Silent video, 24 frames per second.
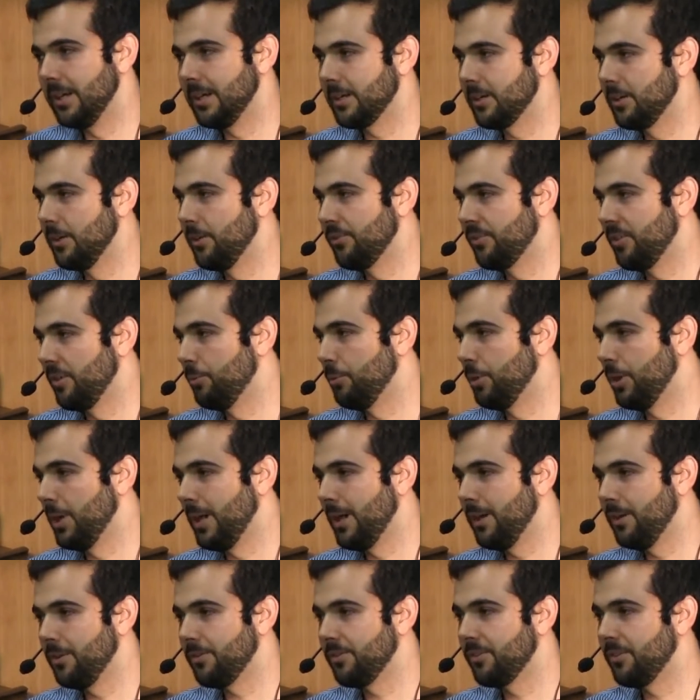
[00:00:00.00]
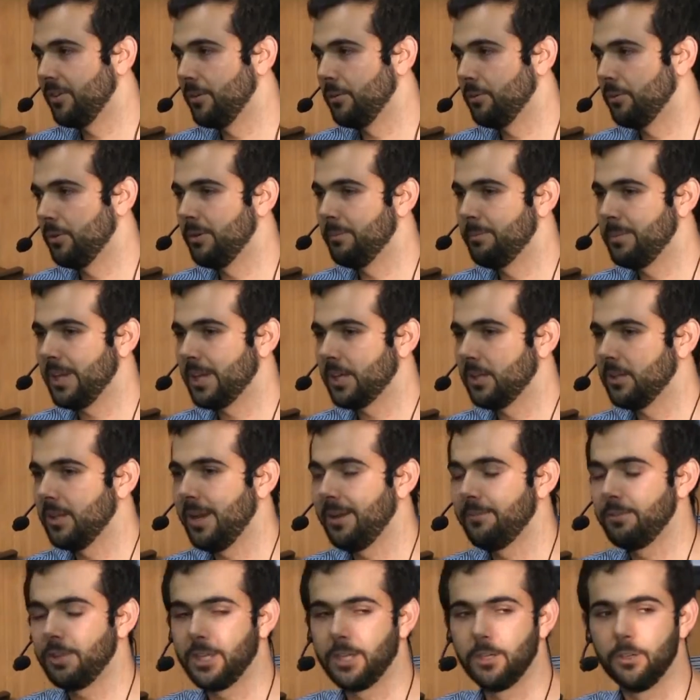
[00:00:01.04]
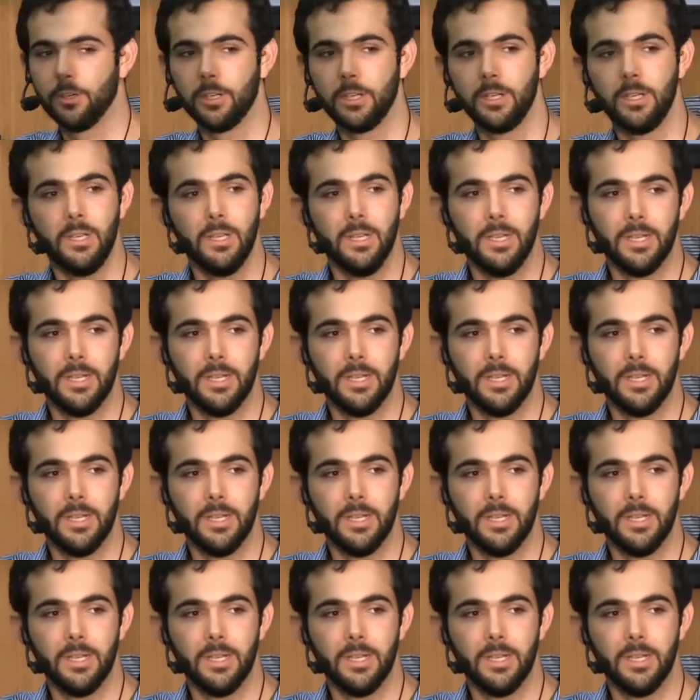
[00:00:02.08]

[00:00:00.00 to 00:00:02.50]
go somewhere else in order to make a livelihood.